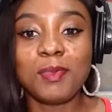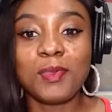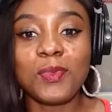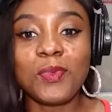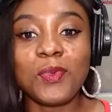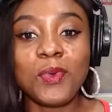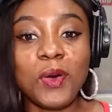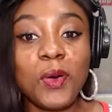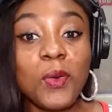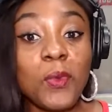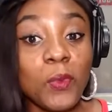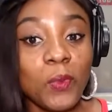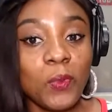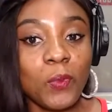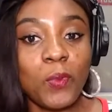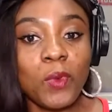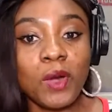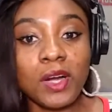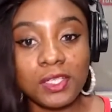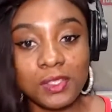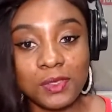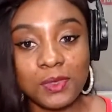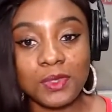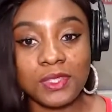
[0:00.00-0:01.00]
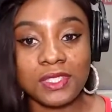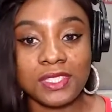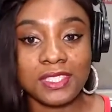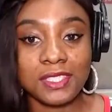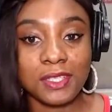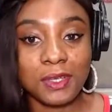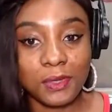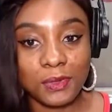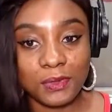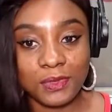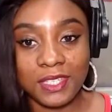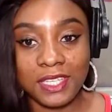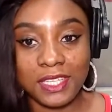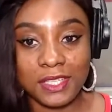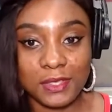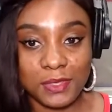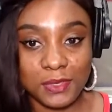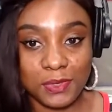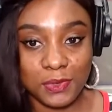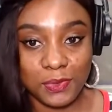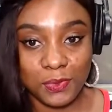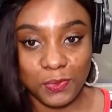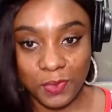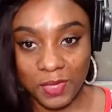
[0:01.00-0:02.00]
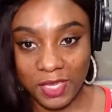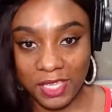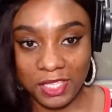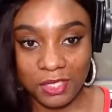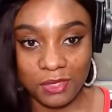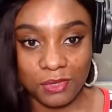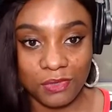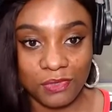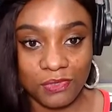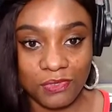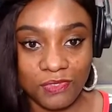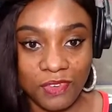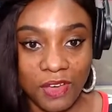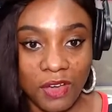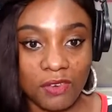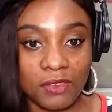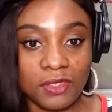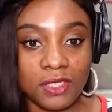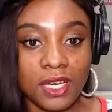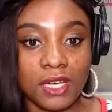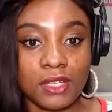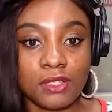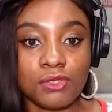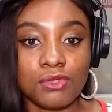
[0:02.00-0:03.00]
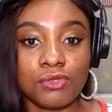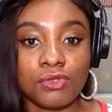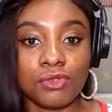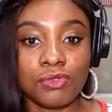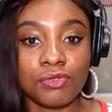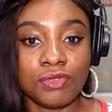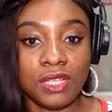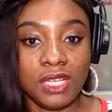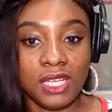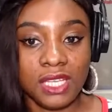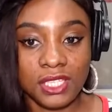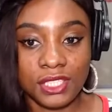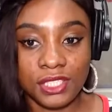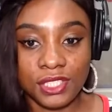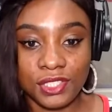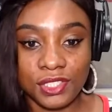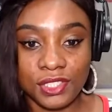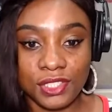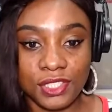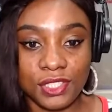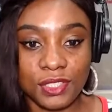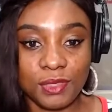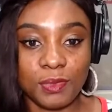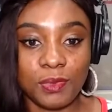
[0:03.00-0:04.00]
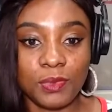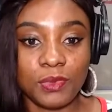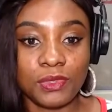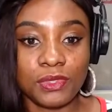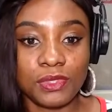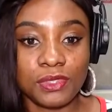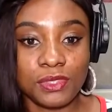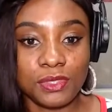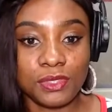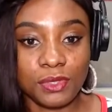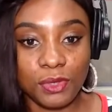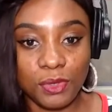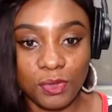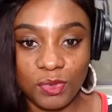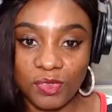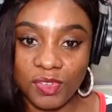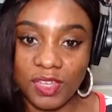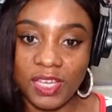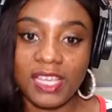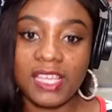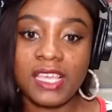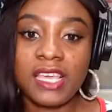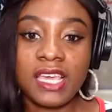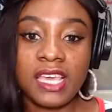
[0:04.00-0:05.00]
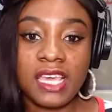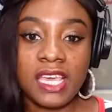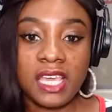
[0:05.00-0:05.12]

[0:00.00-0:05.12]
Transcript: What was the coldest way you found out your relationship was over?